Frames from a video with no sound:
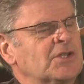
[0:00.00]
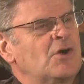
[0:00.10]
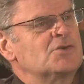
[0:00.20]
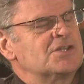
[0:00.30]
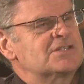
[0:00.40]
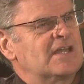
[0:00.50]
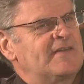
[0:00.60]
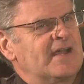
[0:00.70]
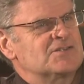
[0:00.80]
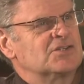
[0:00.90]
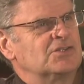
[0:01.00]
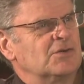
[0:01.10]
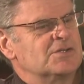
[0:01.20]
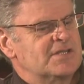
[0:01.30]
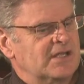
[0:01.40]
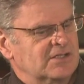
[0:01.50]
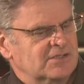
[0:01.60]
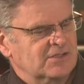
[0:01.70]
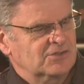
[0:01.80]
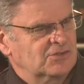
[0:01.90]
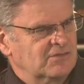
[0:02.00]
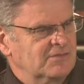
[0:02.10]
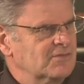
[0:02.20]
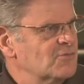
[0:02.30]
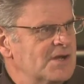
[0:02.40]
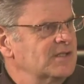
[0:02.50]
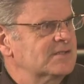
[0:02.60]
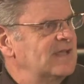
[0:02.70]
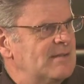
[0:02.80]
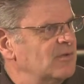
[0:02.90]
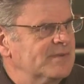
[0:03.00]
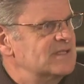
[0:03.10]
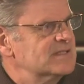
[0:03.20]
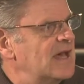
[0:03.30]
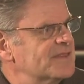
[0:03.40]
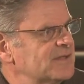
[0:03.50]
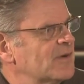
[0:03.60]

what the coaching staff has to do, is that running the table means nothing,